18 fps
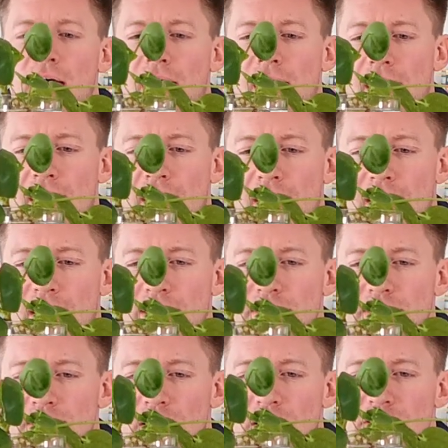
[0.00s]

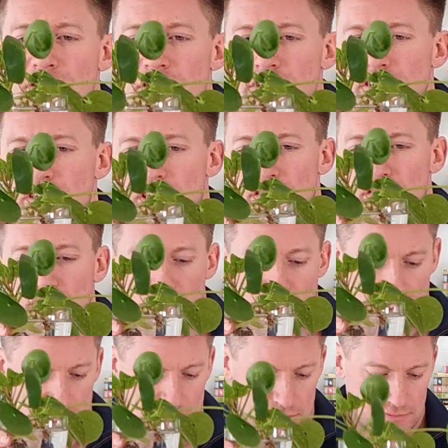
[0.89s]
and as you can see, they're
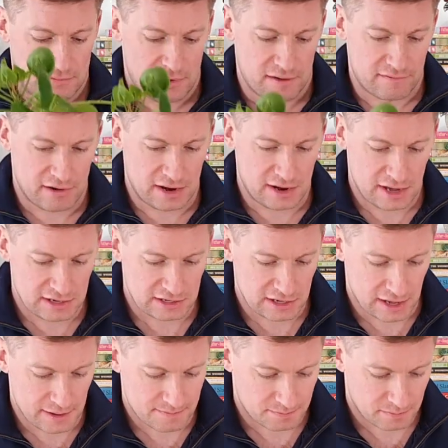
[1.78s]
doing very, very
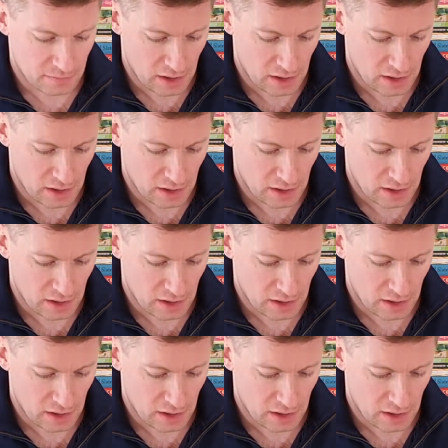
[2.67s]
nicely.